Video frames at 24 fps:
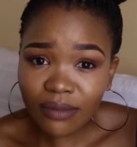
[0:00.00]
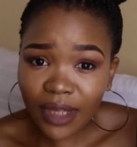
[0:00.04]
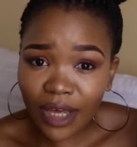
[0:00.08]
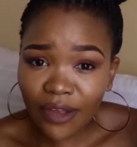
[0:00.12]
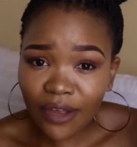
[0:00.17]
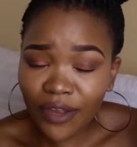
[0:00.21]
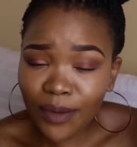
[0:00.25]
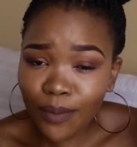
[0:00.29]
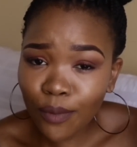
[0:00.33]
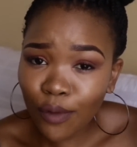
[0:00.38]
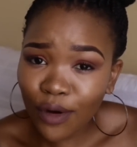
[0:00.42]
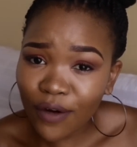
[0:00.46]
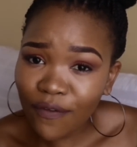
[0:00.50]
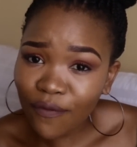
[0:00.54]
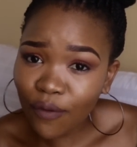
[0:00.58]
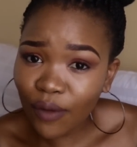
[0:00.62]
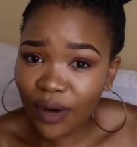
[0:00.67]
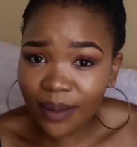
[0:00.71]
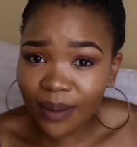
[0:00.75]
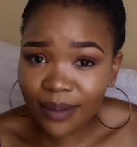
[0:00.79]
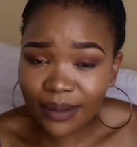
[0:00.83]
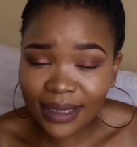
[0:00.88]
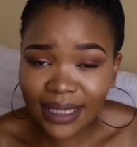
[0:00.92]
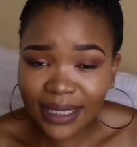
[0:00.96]
the more
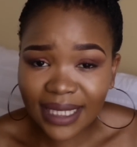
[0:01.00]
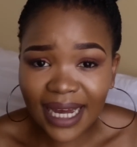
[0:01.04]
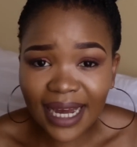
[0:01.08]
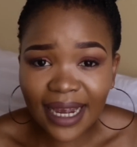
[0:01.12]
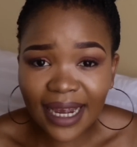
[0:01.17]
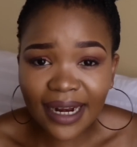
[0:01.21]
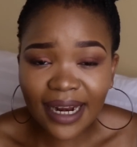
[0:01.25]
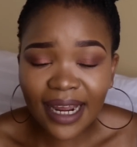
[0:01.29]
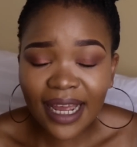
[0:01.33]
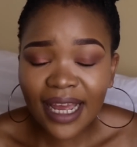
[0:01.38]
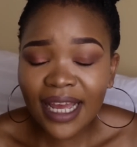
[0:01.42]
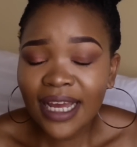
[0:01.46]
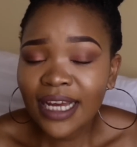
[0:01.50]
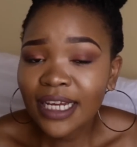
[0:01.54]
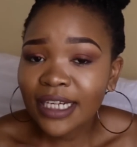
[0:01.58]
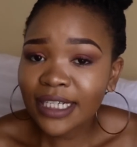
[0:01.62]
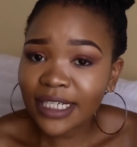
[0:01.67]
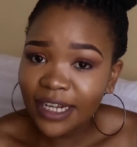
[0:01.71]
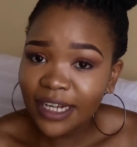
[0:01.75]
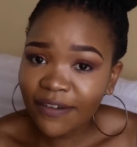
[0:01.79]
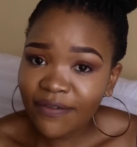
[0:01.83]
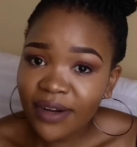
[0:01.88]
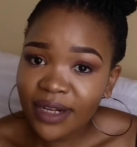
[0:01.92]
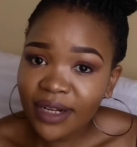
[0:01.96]
affordable side,
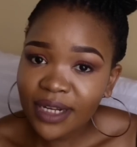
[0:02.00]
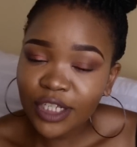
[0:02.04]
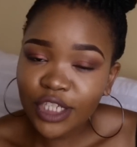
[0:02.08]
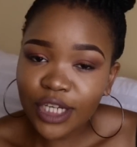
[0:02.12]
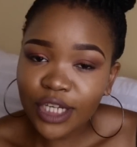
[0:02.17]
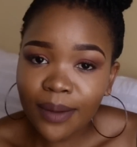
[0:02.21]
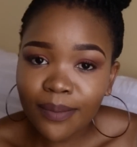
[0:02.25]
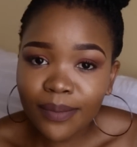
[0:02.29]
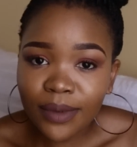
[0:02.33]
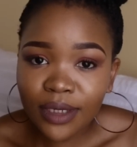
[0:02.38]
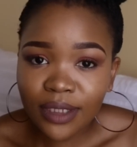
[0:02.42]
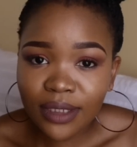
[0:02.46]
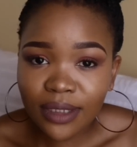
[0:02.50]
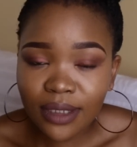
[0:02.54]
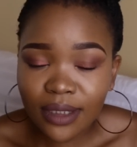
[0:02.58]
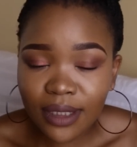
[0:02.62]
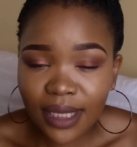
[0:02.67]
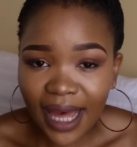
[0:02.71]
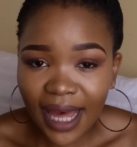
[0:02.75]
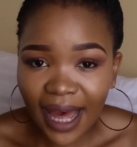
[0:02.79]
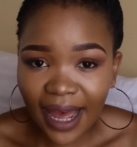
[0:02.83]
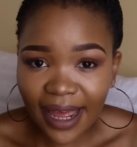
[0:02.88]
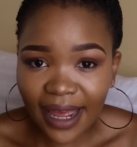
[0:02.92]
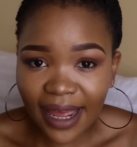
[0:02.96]
definitely jump into the
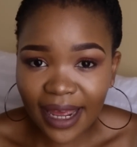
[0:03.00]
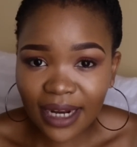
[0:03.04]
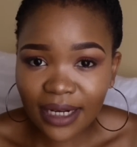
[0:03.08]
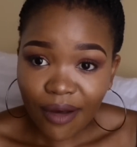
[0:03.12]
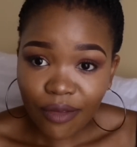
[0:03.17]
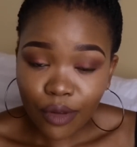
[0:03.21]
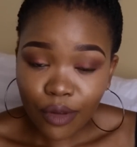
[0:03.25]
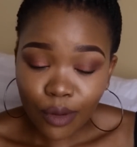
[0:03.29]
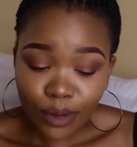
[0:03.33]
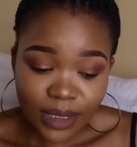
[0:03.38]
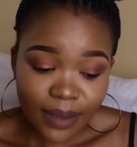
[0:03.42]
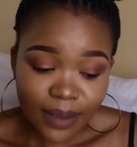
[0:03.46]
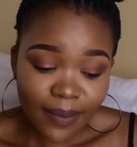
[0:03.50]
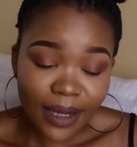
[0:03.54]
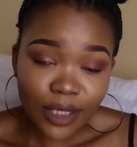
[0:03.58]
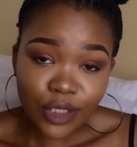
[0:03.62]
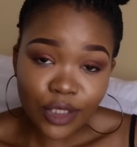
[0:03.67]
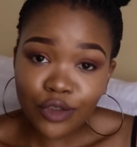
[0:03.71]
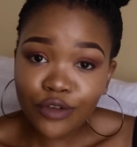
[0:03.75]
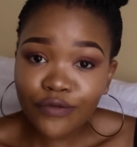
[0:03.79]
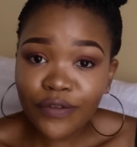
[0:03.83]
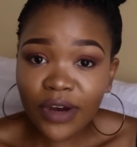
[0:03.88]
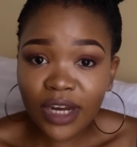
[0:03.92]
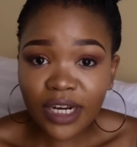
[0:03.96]
high end. Those are my
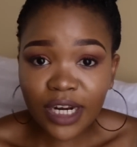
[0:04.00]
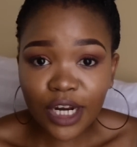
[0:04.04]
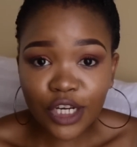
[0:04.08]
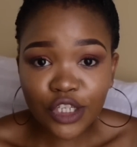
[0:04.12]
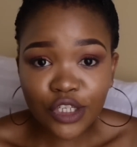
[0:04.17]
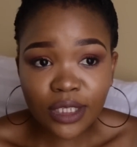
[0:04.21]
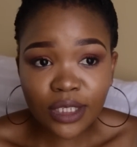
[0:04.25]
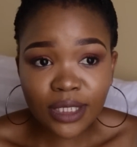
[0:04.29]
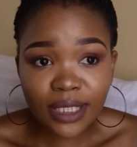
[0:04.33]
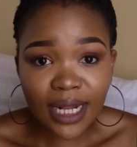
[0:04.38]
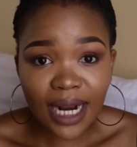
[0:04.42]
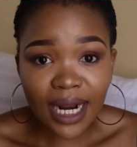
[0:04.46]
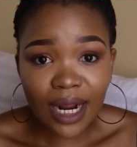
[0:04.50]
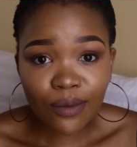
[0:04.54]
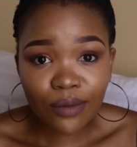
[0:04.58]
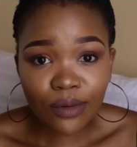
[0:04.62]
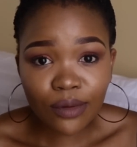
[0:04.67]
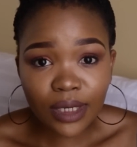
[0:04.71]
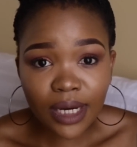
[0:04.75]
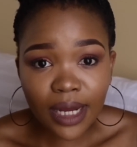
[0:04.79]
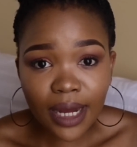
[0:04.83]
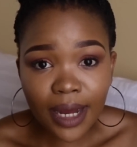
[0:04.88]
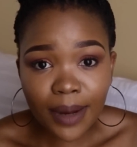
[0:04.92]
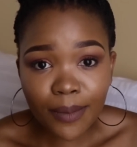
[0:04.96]
two foundations that I
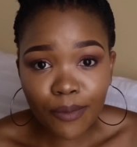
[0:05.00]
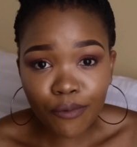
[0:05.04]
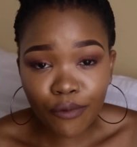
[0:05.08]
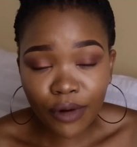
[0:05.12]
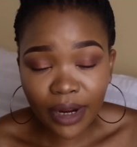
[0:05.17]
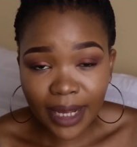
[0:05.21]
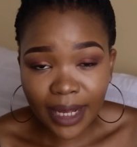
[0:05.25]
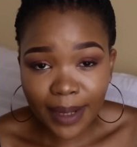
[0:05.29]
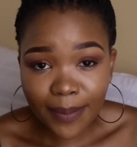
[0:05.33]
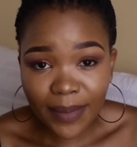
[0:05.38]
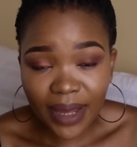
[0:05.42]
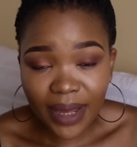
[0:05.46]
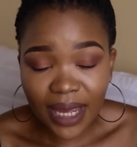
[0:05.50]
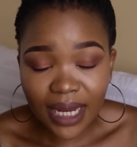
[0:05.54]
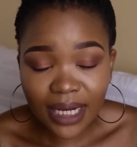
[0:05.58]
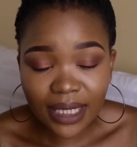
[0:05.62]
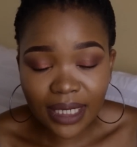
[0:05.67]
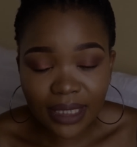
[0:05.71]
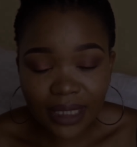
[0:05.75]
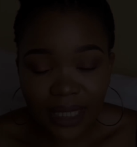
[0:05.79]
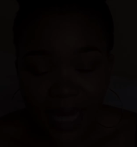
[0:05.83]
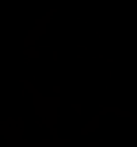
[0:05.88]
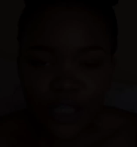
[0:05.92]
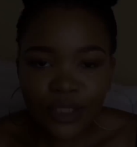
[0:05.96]
would
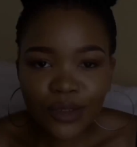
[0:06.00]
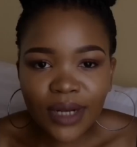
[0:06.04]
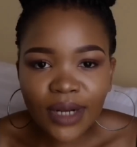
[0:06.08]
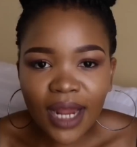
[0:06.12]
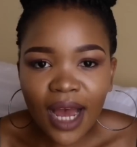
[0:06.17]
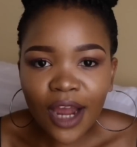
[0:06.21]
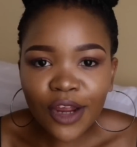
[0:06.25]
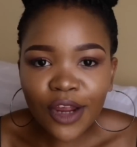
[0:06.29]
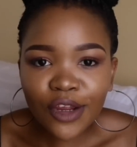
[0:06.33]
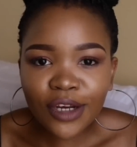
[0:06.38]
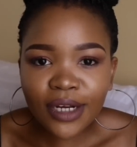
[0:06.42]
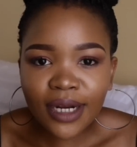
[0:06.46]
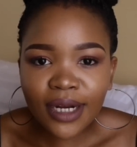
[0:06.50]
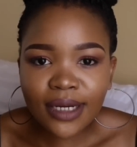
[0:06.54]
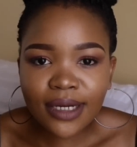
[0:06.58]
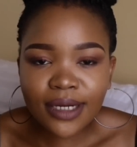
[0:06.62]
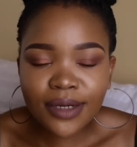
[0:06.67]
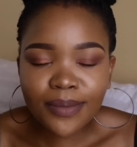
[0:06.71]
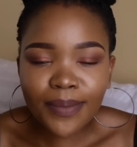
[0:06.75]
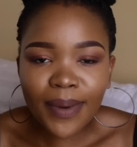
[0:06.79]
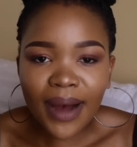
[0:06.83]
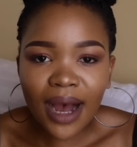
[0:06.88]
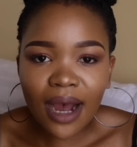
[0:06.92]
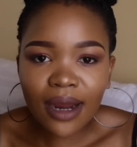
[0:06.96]
recommend. So now you're going to
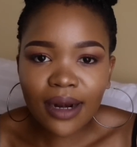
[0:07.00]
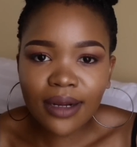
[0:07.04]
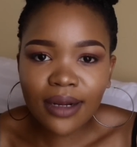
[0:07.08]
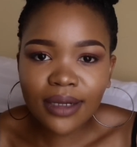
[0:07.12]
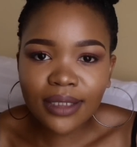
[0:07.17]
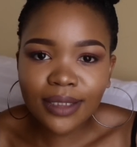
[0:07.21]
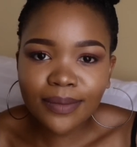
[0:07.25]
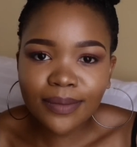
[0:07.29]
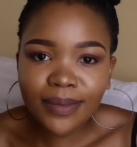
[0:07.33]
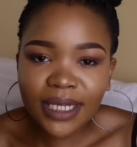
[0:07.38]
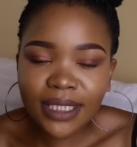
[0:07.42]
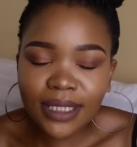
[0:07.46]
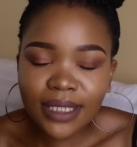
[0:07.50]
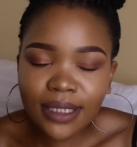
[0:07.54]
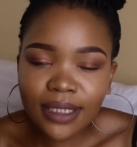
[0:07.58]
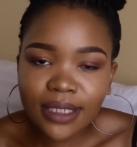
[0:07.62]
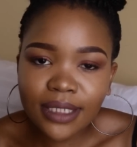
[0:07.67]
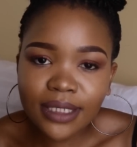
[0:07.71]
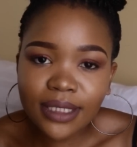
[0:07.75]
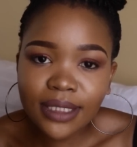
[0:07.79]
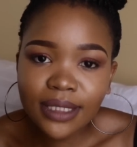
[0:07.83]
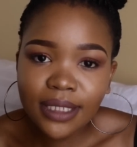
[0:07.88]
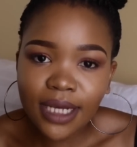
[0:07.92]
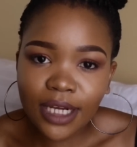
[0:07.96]
need powder to
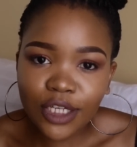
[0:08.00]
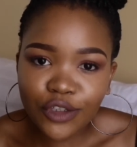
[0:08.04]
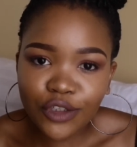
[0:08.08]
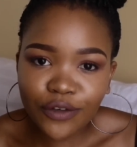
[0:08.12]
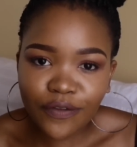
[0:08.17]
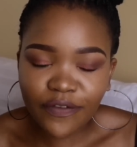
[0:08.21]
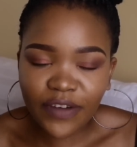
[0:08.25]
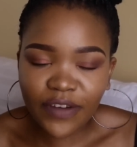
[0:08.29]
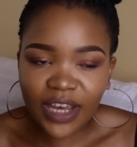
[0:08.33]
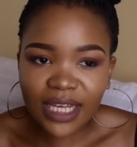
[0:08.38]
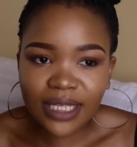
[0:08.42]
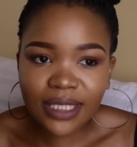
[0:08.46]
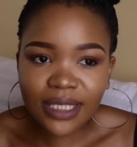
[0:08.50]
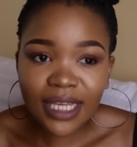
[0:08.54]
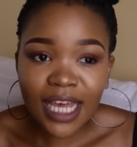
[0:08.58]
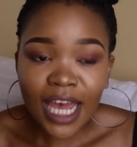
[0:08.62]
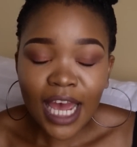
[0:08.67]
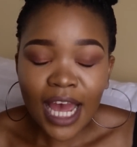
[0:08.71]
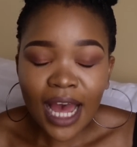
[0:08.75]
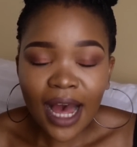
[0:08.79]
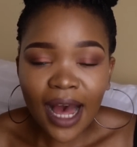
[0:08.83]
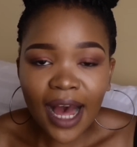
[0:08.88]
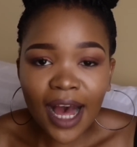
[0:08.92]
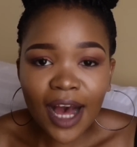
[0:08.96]
basically set your face.
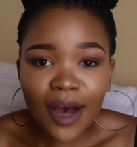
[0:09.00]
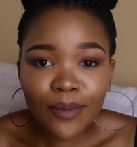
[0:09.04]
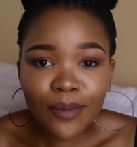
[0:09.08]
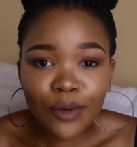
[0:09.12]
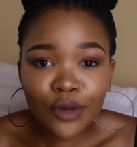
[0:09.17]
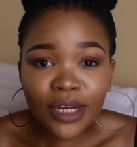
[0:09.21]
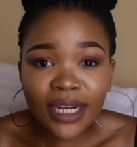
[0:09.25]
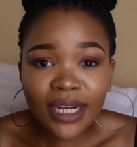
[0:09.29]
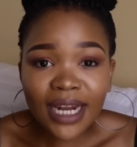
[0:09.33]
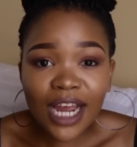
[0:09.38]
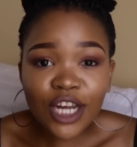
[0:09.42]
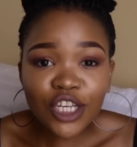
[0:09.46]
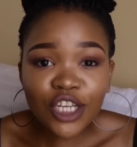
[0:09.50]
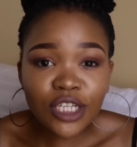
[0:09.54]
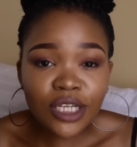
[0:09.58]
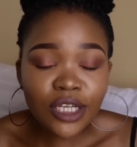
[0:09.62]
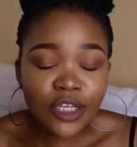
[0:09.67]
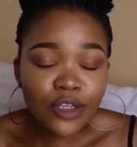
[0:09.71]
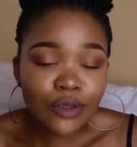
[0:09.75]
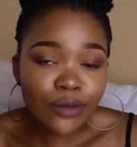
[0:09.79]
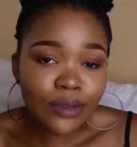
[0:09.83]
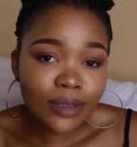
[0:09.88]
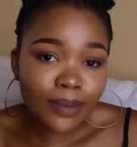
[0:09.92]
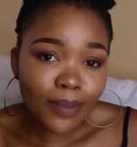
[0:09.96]
You can actually
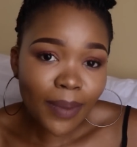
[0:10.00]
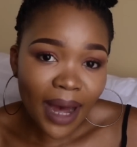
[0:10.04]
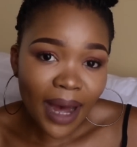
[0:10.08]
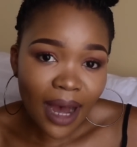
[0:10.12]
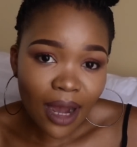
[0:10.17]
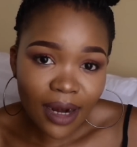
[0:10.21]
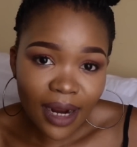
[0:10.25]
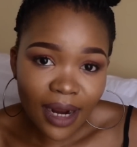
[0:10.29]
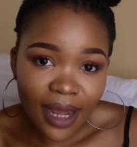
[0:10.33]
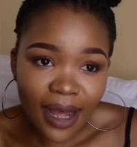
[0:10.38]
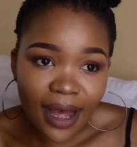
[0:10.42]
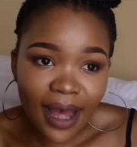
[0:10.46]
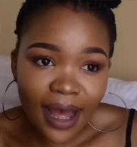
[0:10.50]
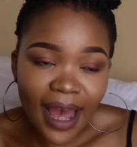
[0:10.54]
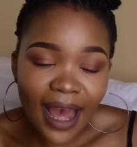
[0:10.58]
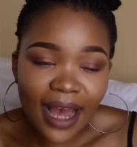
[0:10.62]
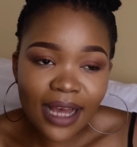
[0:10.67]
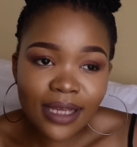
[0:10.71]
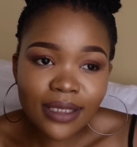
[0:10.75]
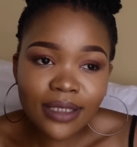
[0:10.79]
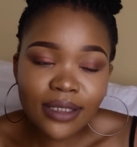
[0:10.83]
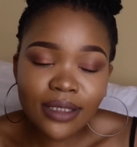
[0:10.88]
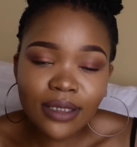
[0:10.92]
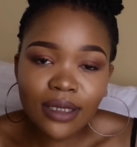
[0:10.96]
use powder
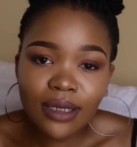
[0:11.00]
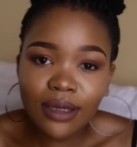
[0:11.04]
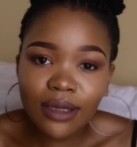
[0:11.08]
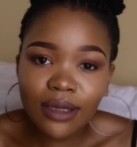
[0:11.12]
as